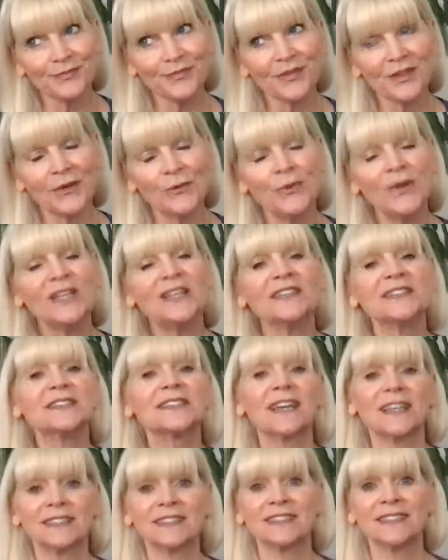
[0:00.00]
we
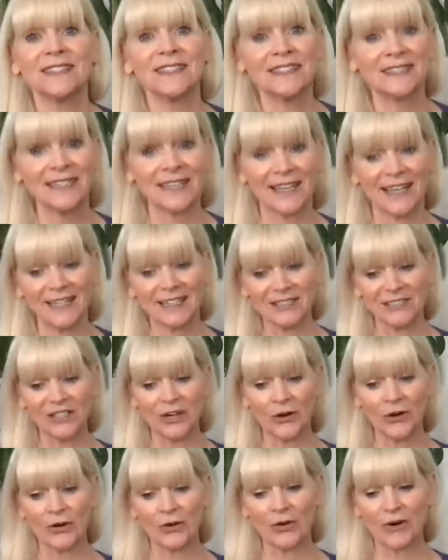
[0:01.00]
discuss in today's
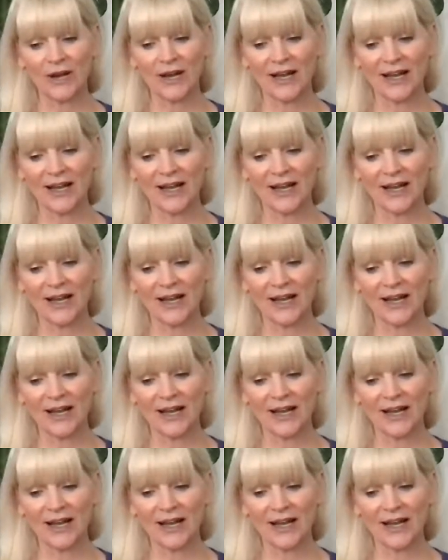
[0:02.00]
show.